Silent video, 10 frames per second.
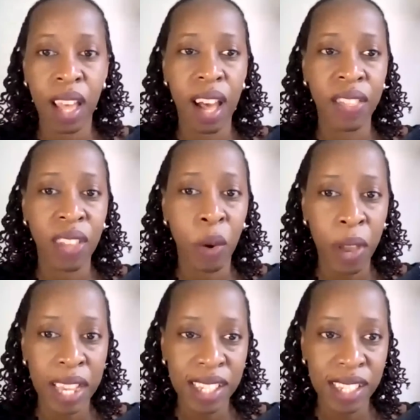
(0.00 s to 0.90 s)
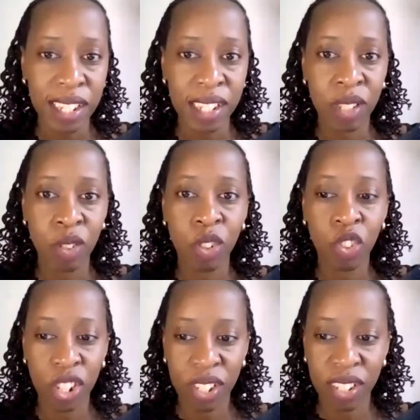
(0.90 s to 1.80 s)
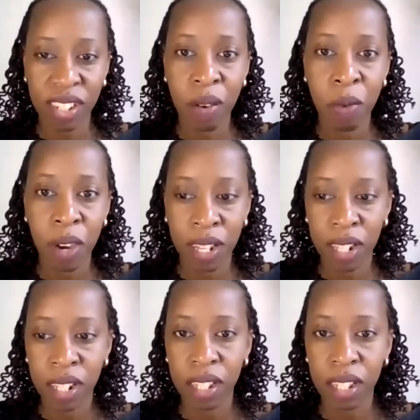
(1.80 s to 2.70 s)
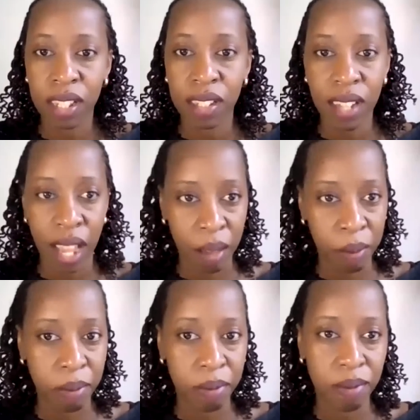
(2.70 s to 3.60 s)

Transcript: And the way I see it, it's not just a one-time